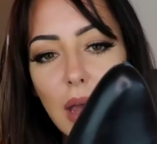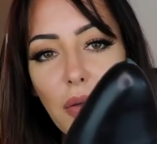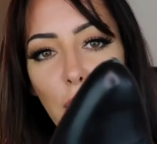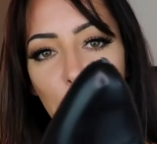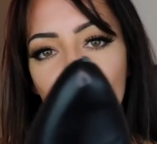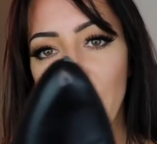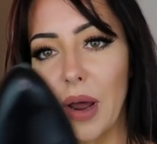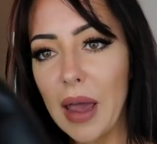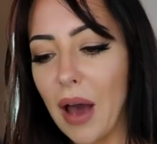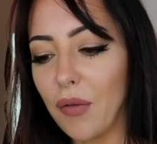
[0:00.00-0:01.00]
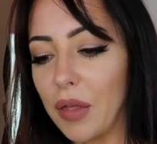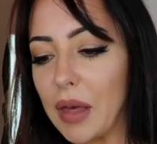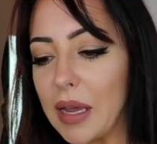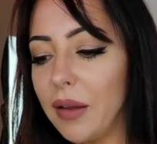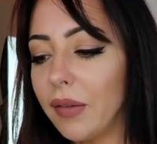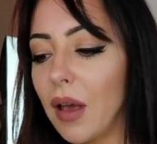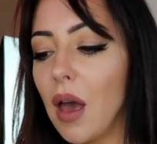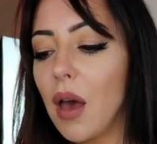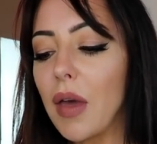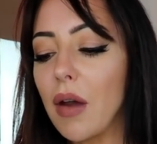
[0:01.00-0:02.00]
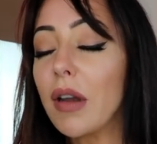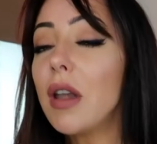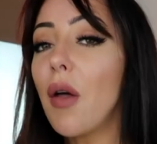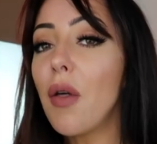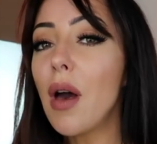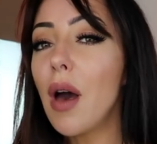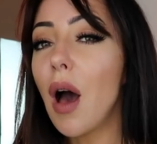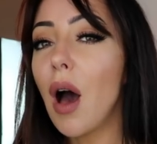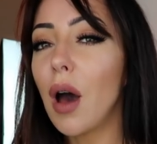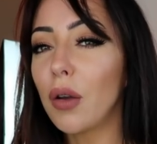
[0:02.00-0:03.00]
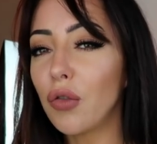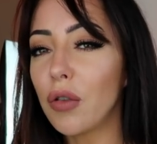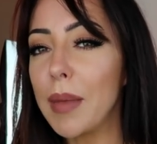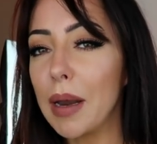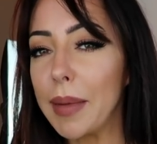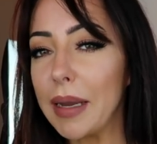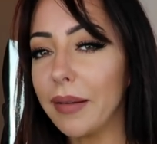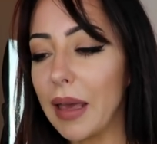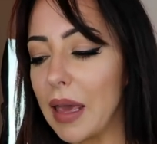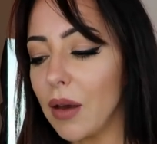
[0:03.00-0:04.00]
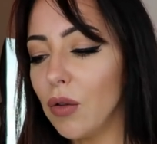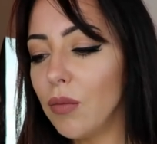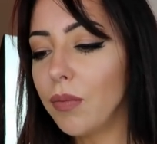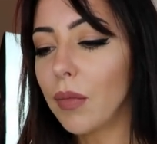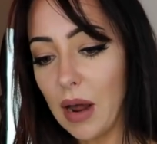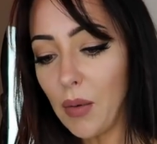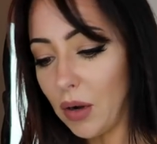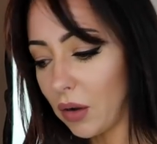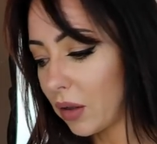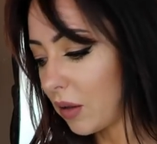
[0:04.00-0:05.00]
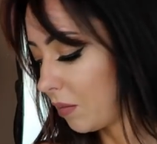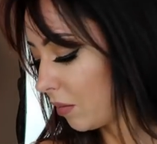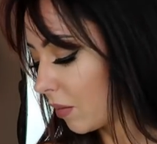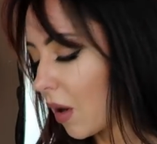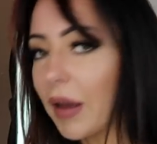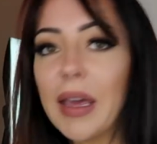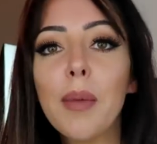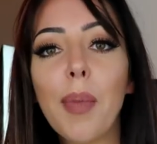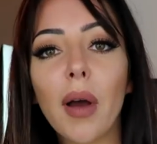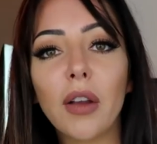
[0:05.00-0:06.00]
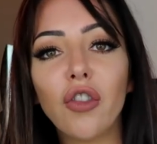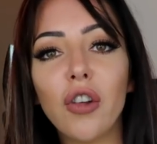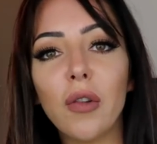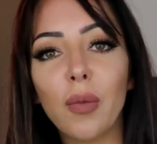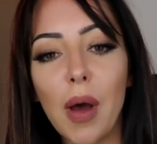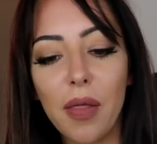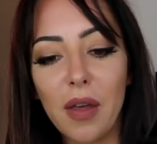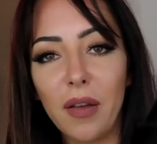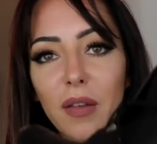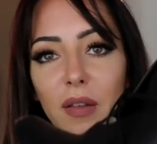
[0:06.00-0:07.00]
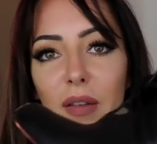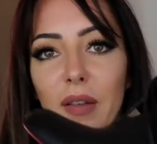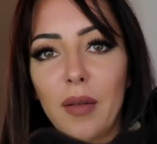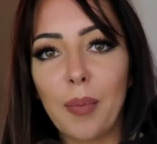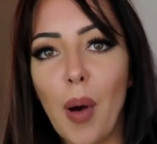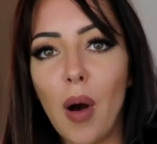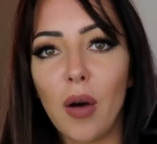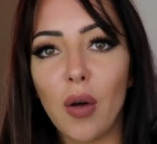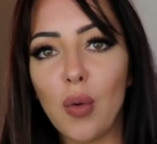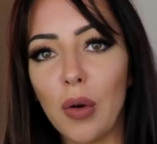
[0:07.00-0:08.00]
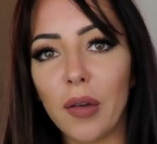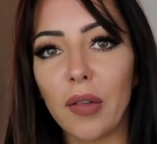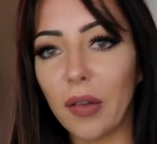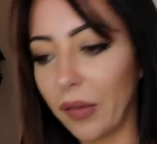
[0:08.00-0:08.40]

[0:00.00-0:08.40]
The other boot that I have are these. They are another 100 millimeter heel. Now I look at them, I keep buying shoes where this part all looks the